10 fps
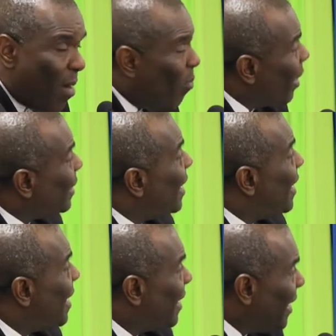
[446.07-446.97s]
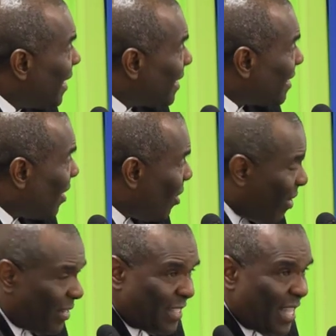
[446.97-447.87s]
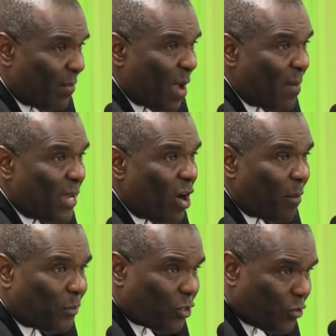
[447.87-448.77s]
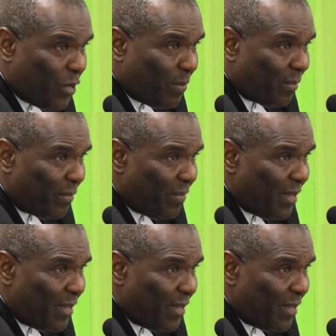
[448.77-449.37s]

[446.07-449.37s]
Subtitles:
But these logs that might be upstream,